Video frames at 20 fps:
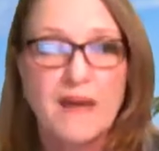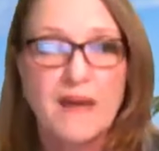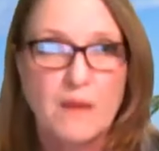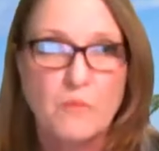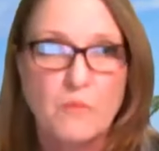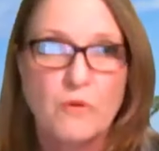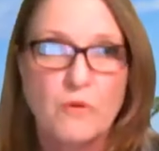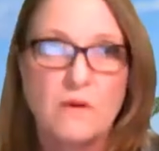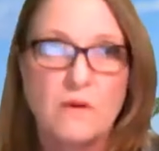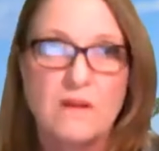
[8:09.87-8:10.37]

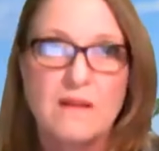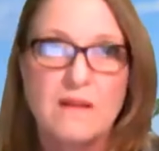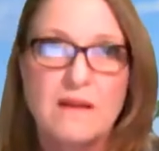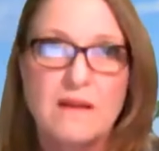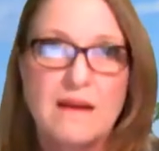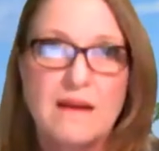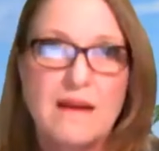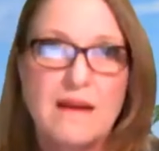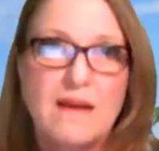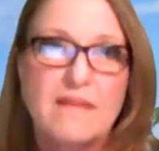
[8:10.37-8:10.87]
April
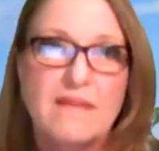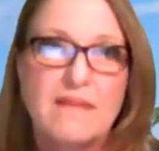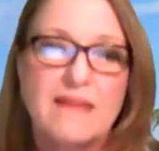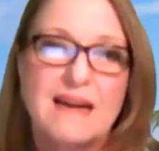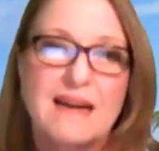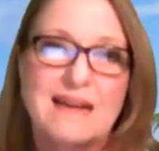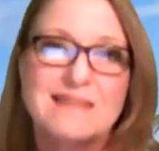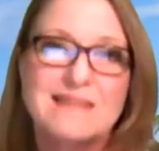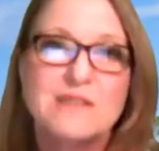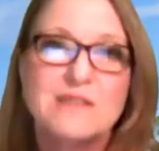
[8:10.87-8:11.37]

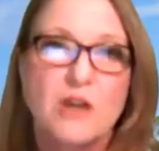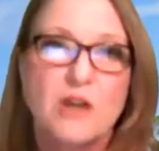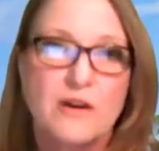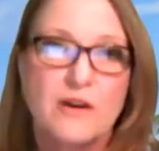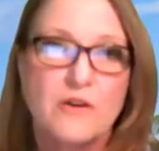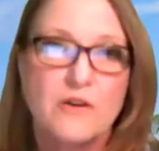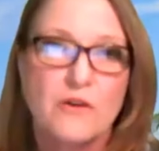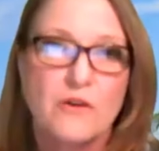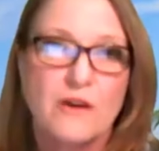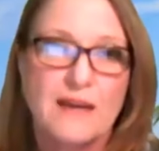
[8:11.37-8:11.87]
that I
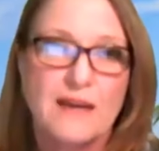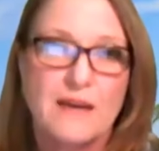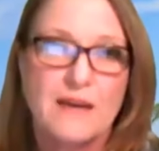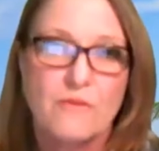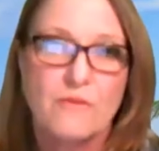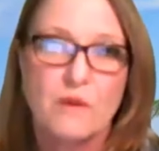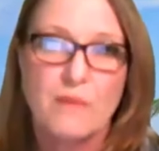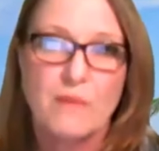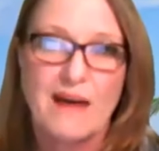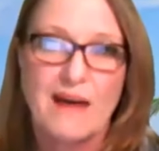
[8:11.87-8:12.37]
started earning
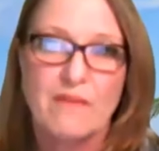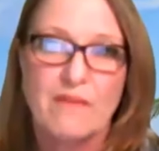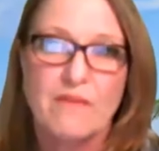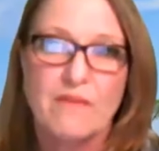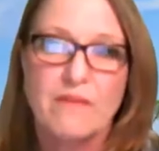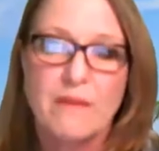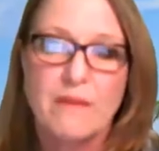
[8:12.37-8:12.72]
every month.